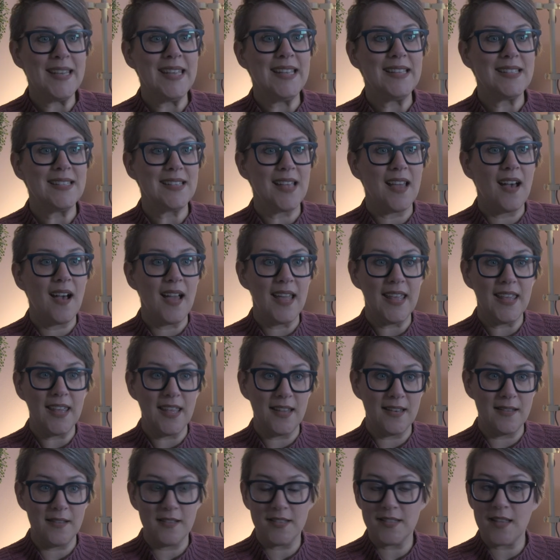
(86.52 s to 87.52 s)
needs it, I
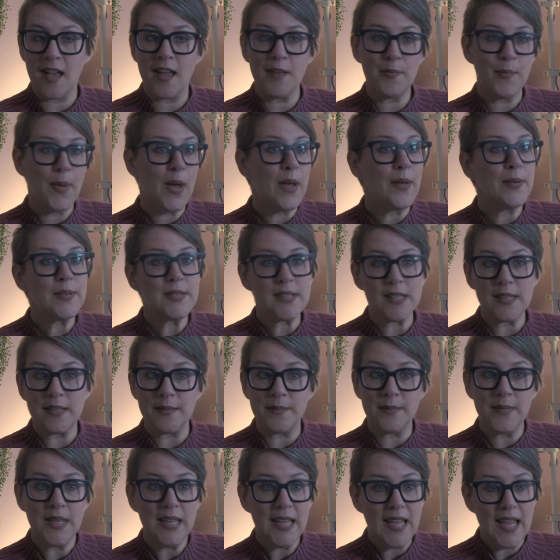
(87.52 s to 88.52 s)
can signpost them